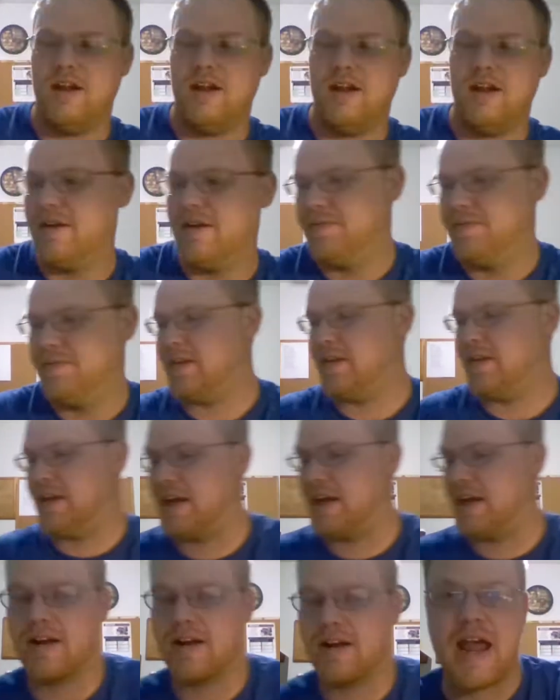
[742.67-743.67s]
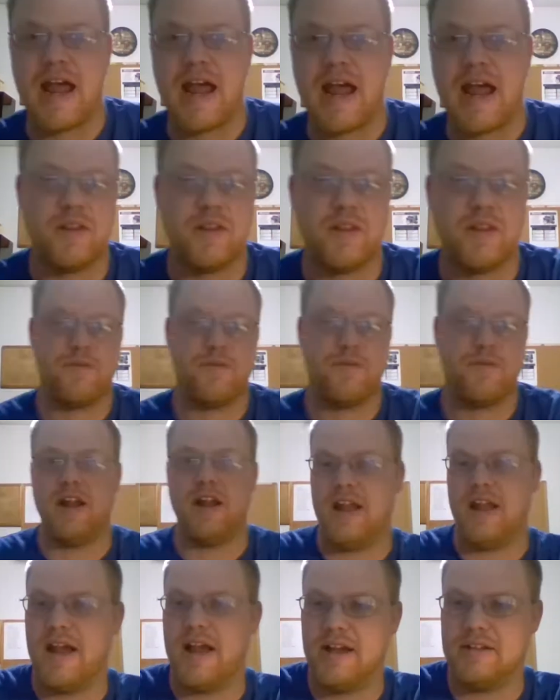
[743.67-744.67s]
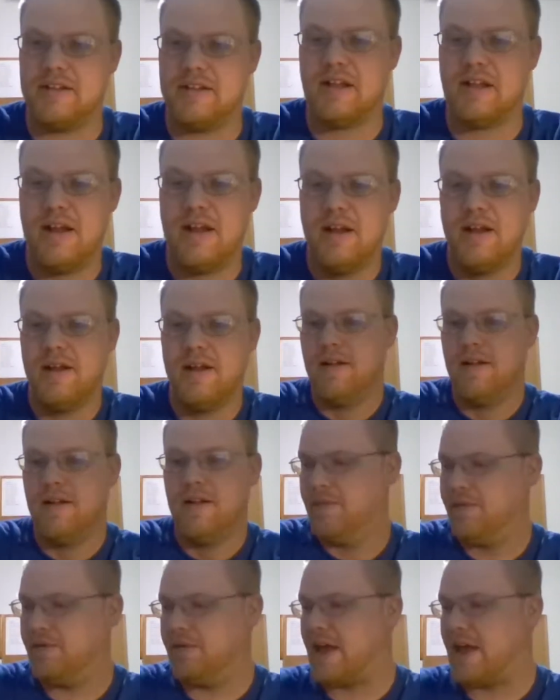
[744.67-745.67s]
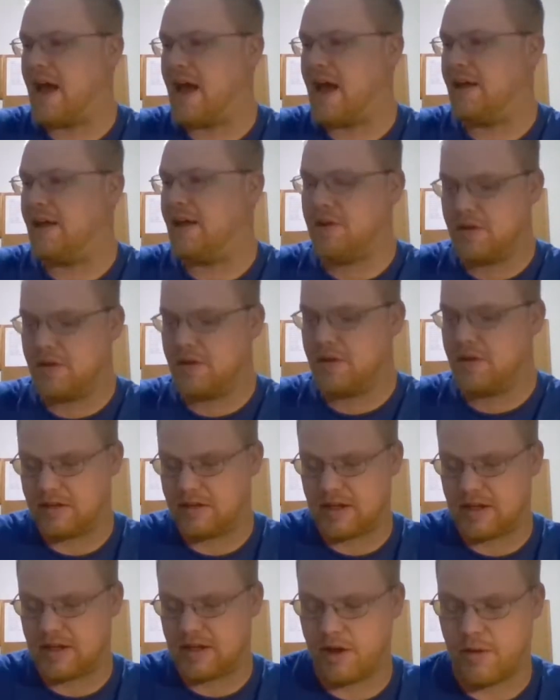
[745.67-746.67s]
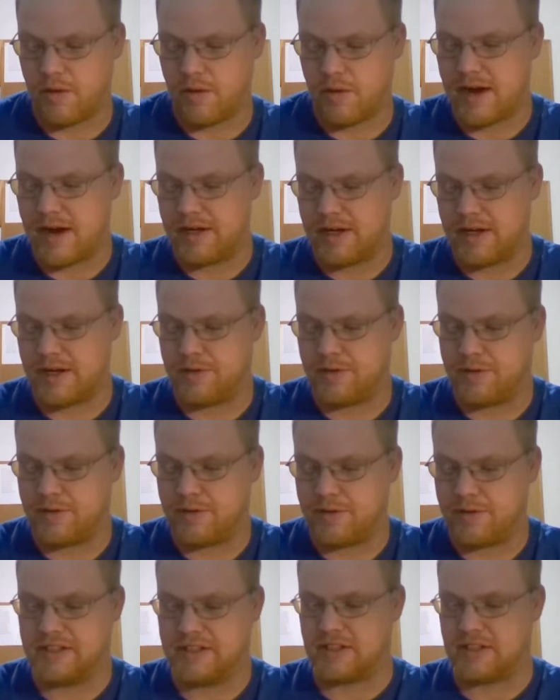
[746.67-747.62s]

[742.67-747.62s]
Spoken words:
Then the other half of the fun is that you get to go out and race it. And